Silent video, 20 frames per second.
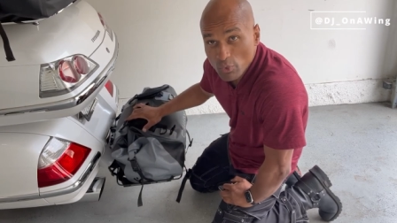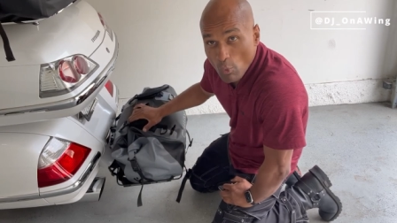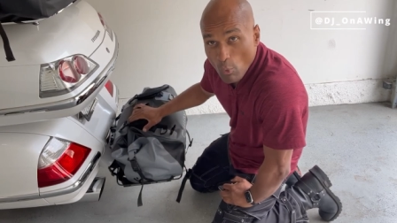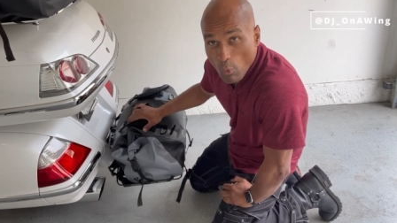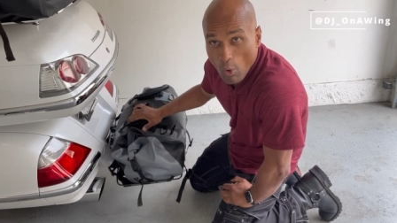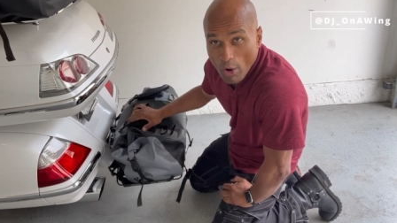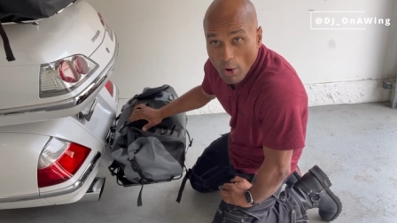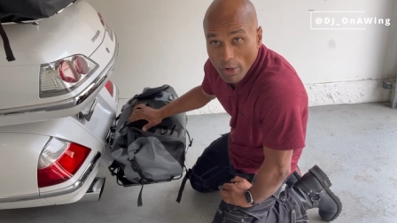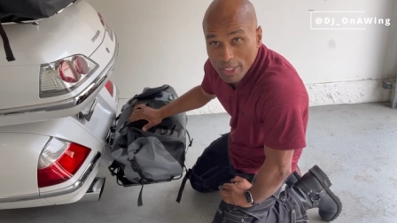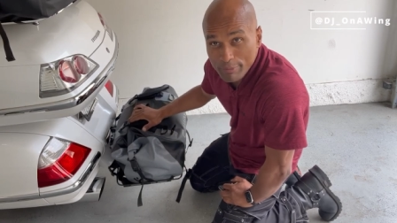
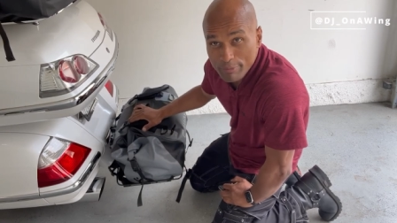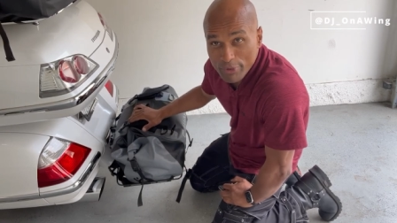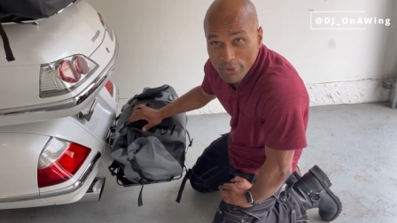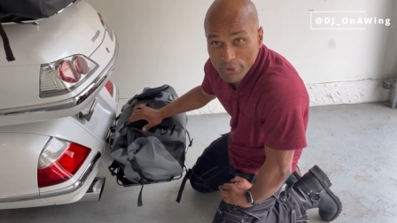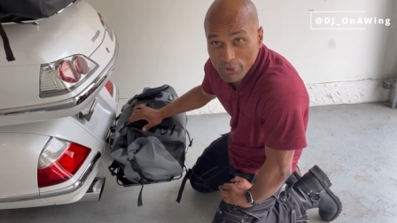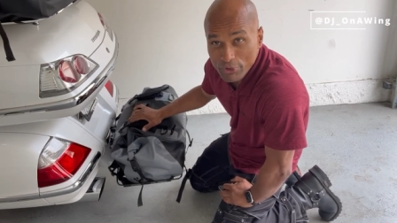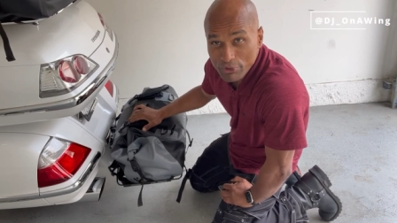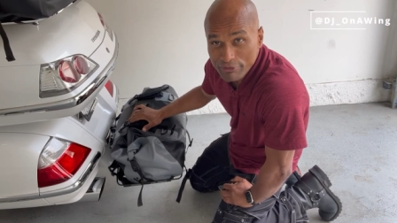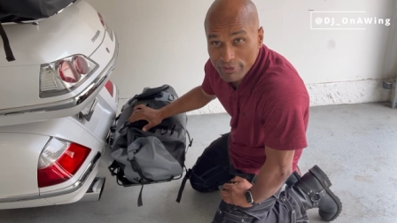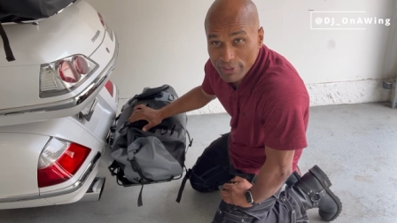
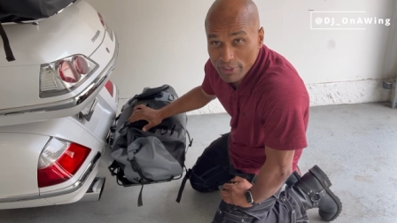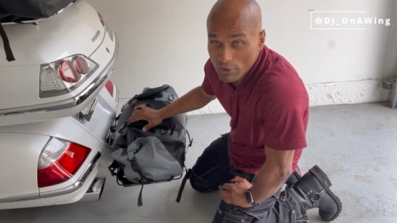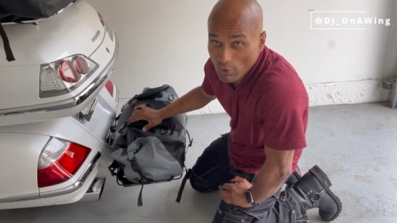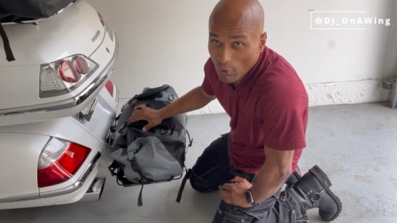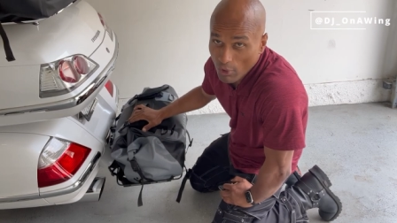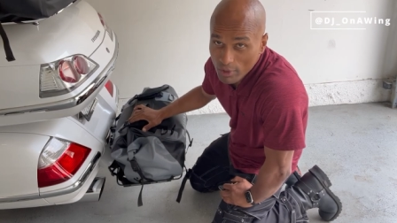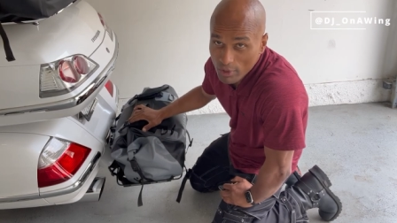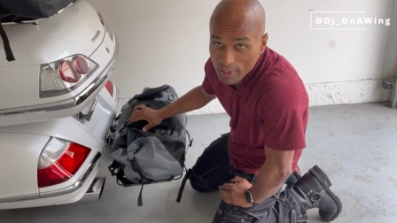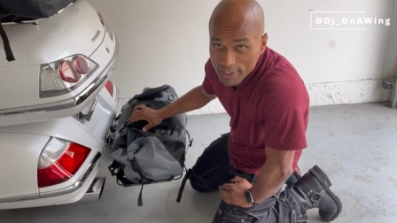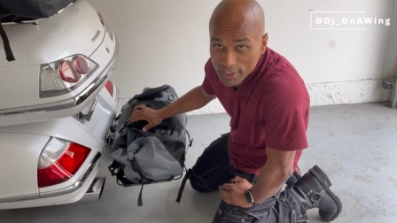waterproof. It
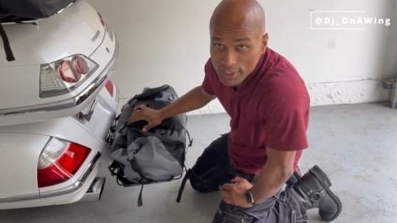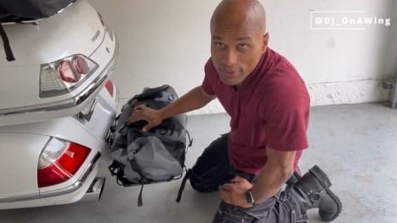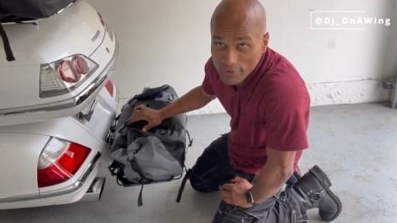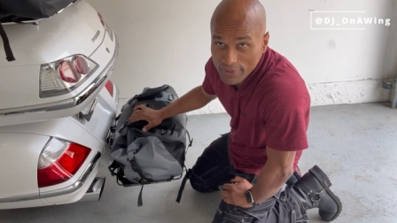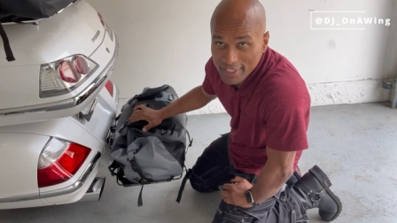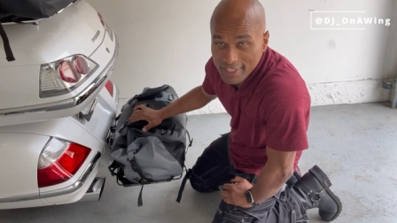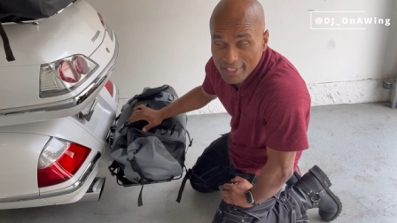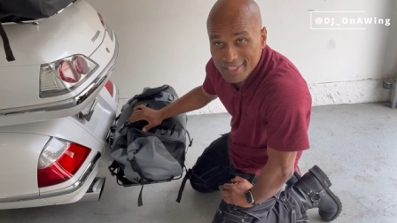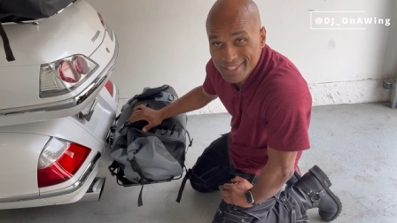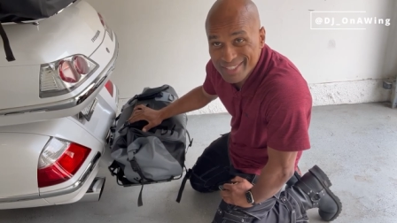
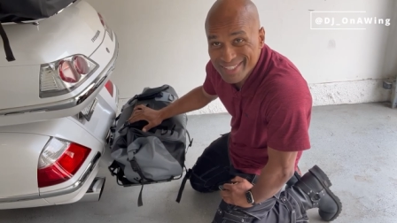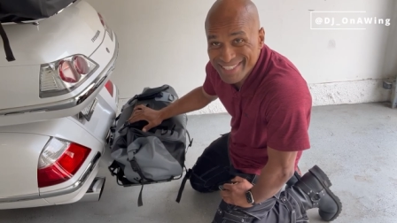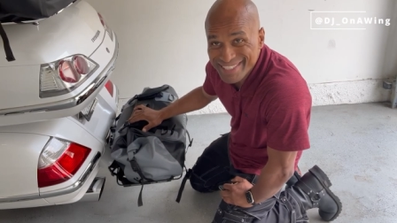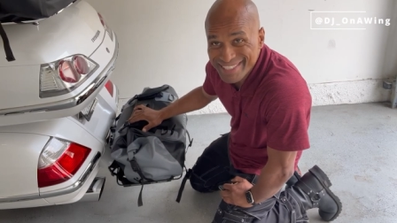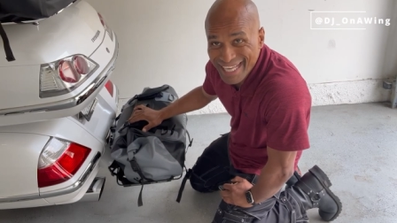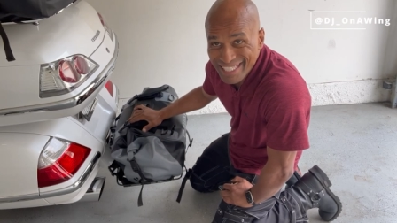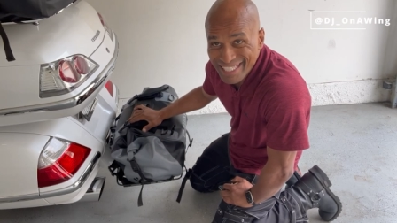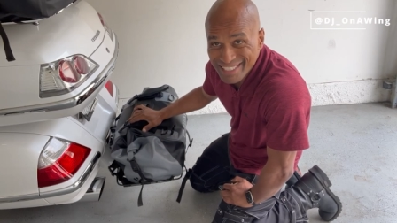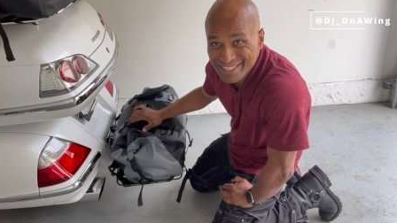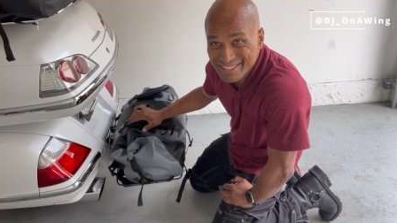also is
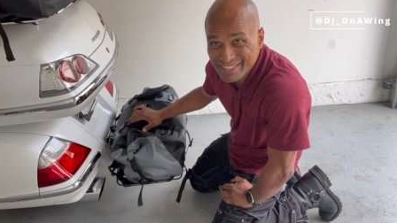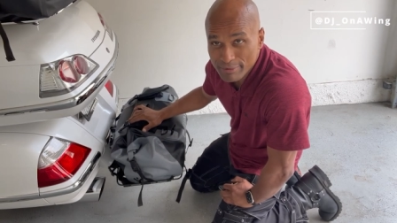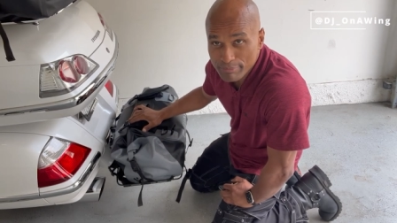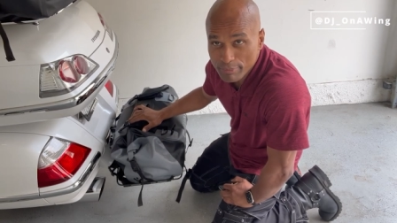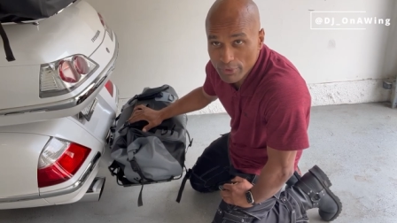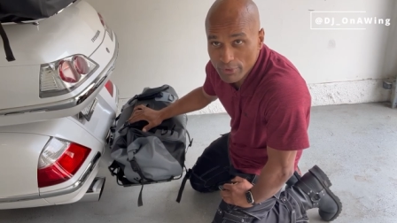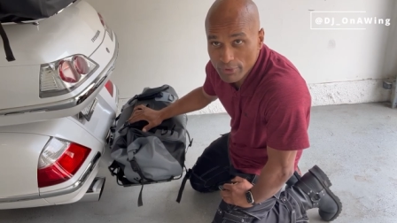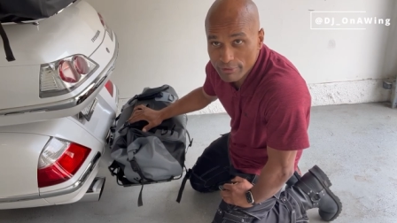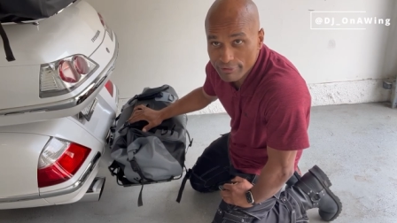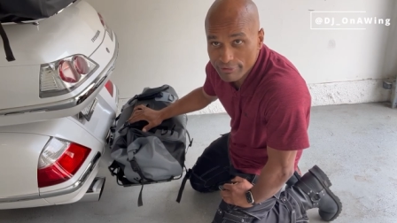dust
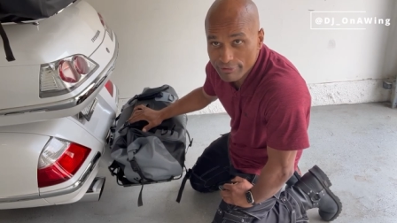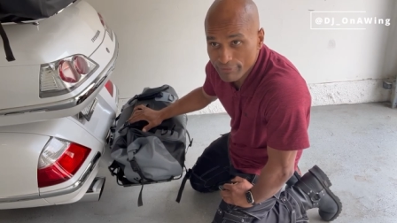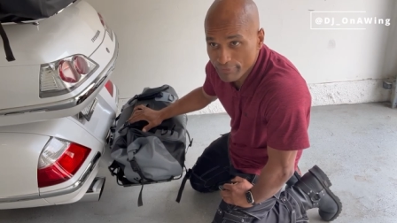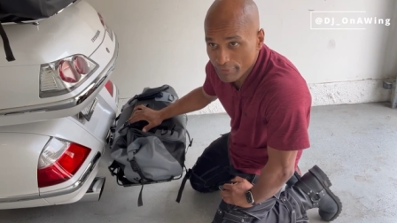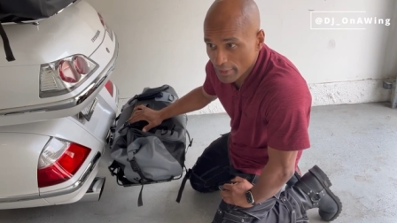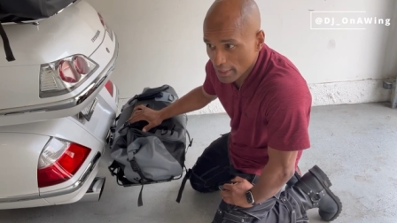proof.